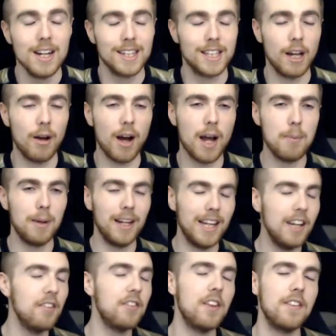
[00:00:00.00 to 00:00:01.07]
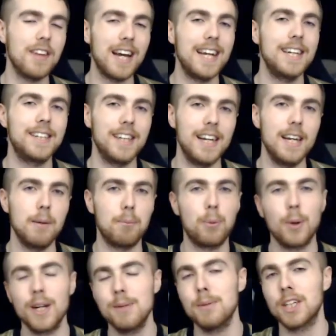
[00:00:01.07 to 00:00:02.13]
So I believe that that is it
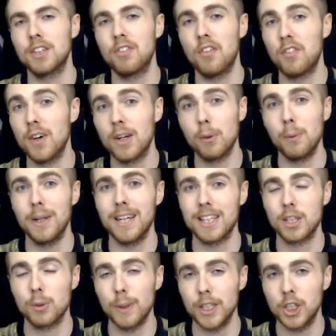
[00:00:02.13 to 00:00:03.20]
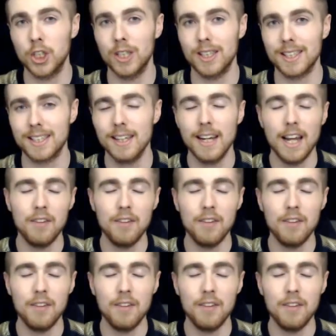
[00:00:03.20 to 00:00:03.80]
pretty much for frequently asked questions.